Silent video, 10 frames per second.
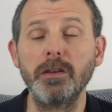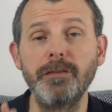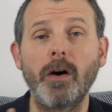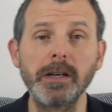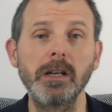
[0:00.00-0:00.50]
the
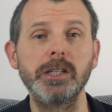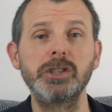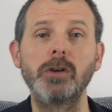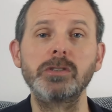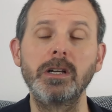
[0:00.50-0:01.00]
final, it
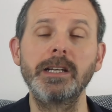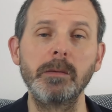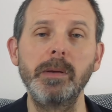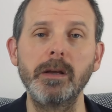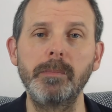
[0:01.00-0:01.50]
shows a
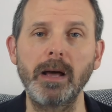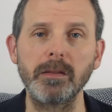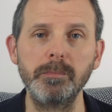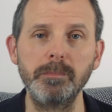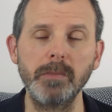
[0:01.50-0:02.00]
little bit about
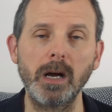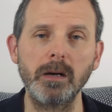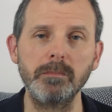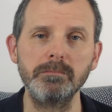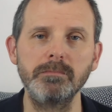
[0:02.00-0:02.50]
the,
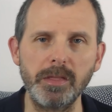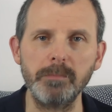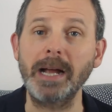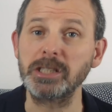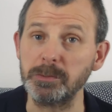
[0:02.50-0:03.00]
um, the
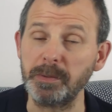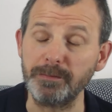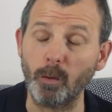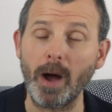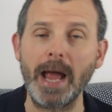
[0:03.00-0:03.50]
matches
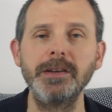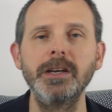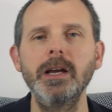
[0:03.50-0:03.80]
beforehand.